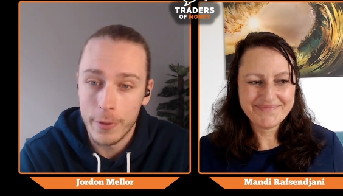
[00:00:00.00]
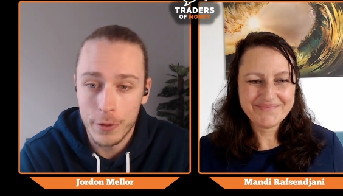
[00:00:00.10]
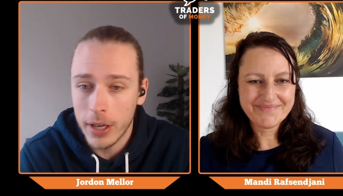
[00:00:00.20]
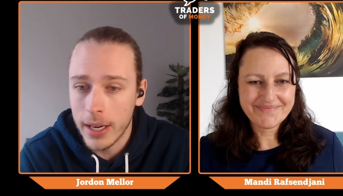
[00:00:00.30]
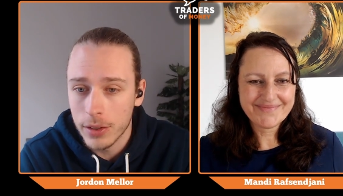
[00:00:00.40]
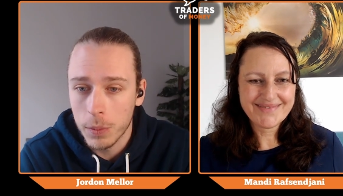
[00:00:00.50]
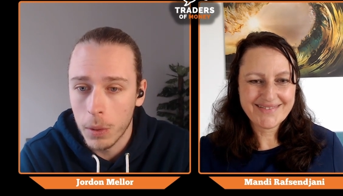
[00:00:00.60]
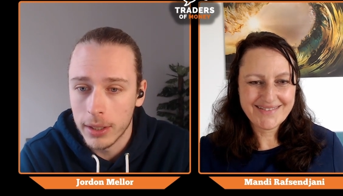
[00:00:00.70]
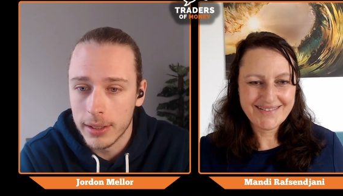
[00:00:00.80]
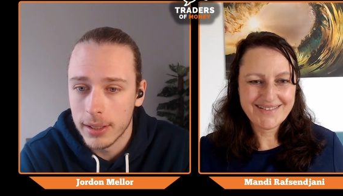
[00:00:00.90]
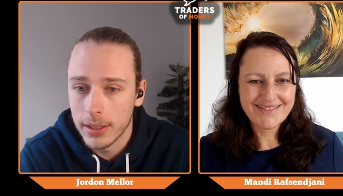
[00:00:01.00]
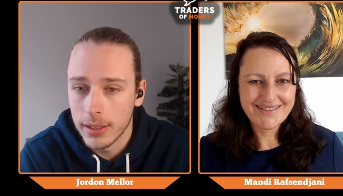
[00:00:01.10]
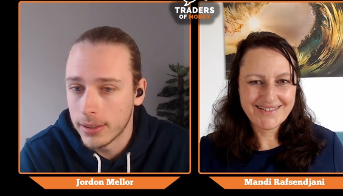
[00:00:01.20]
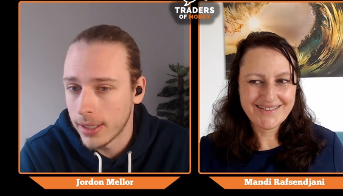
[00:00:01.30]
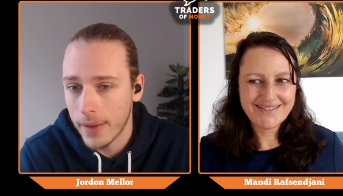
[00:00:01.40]
Speaker 1: if traders wanted
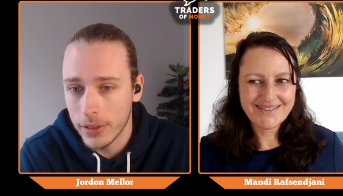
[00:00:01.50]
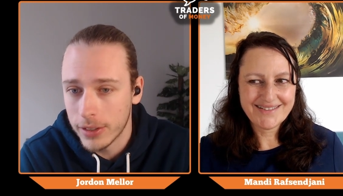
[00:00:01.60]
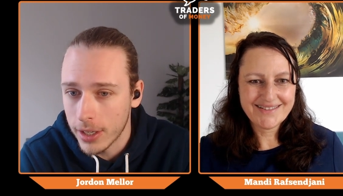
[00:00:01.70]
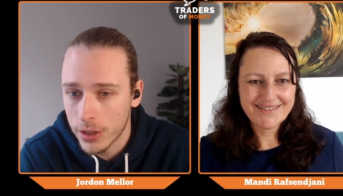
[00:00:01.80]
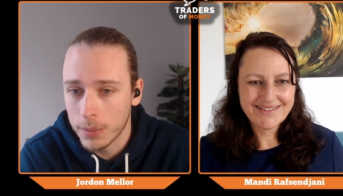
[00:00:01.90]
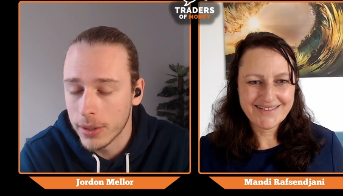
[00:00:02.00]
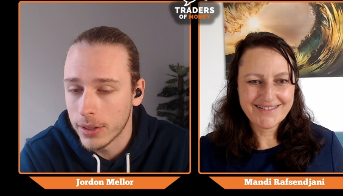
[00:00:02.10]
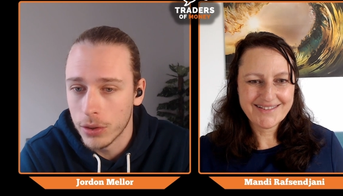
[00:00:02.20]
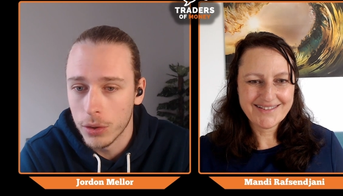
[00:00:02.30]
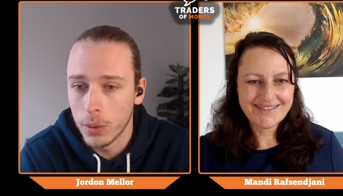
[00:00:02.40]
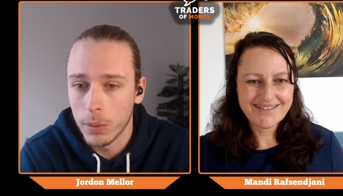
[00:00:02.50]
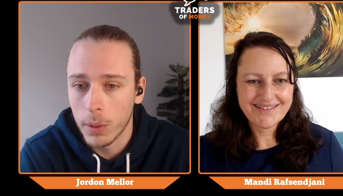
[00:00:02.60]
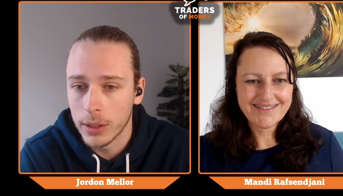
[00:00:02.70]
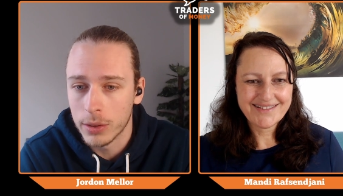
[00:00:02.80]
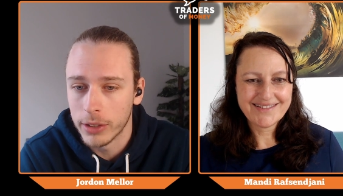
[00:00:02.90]
to to have a session with you or
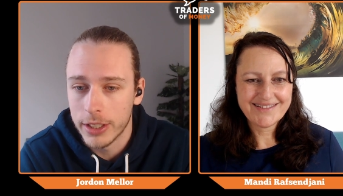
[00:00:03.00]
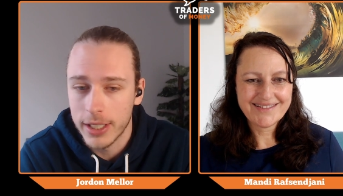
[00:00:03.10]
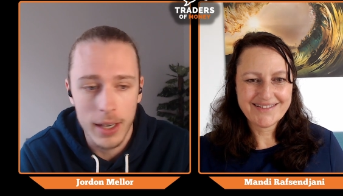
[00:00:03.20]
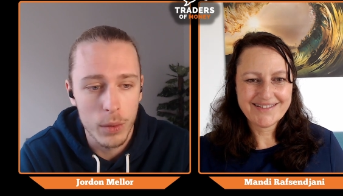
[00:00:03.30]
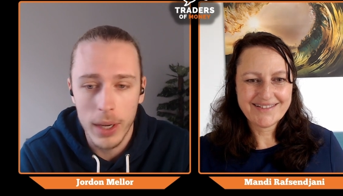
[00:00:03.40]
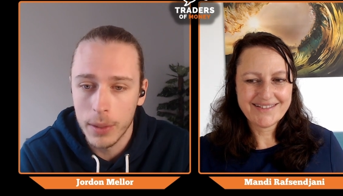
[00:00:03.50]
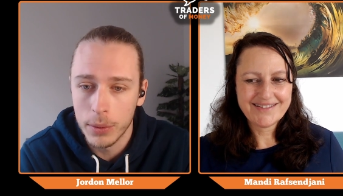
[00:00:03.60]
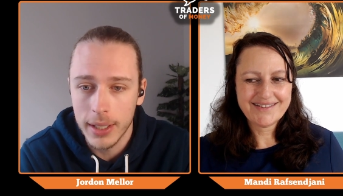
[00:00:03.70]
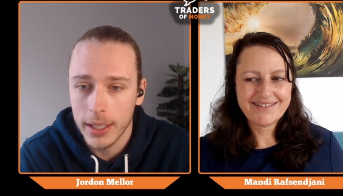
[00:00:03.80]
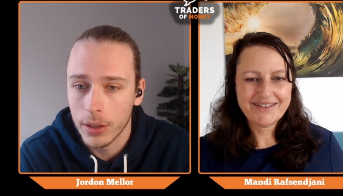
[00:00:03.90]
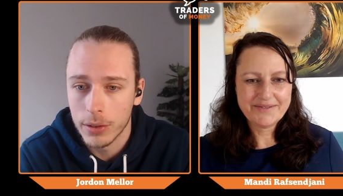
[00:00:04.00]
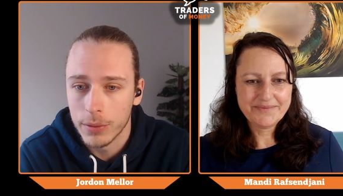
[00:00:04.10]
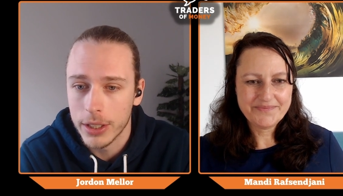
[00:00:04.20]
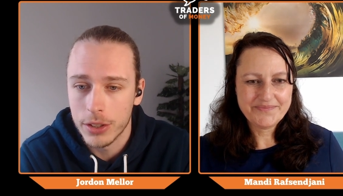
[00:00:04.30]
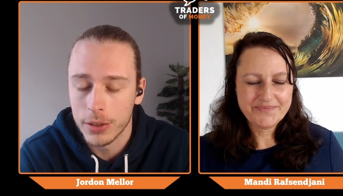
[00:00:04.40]
wanted to reach out where would they go to
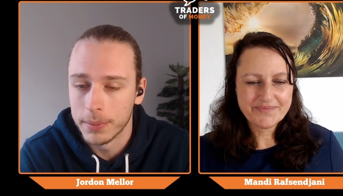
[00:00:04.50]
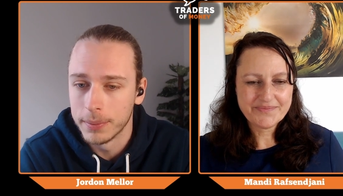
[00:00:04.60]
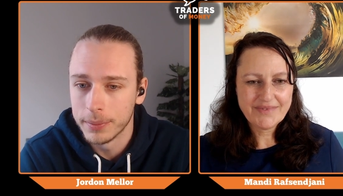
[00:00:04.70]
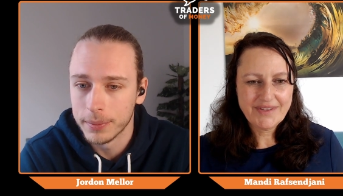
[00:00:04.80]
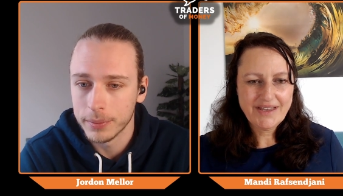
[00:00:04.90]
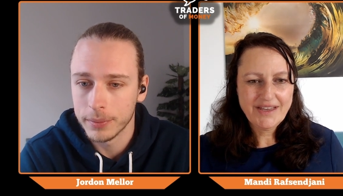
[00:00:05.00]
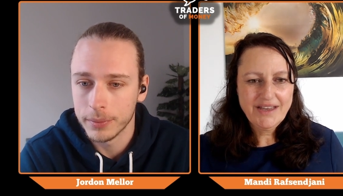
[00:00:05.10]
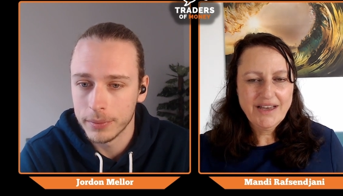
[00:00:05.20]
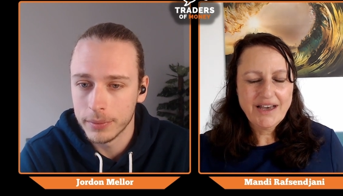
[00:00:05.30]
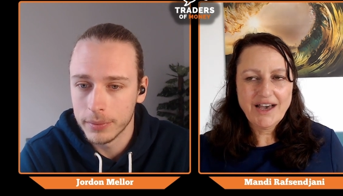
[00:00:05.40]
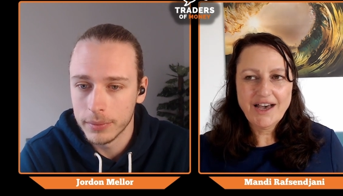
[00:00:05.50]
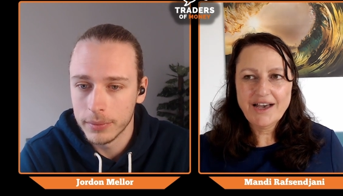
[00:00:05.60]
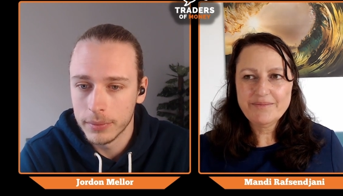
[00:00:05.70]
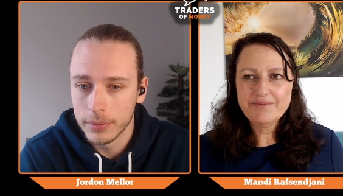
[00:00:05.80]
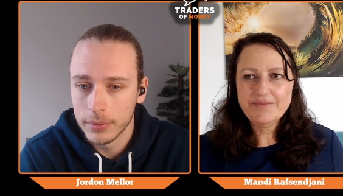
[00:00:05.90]
reach you
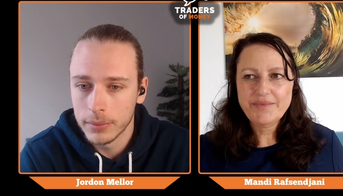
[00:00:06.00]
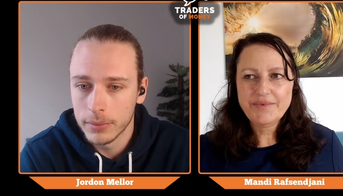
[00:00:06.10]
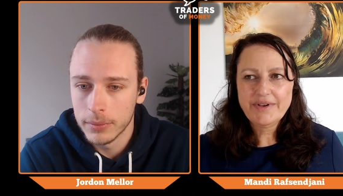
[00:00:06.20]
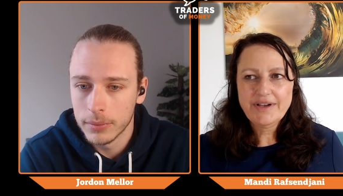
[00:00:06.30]
Speaker 2: um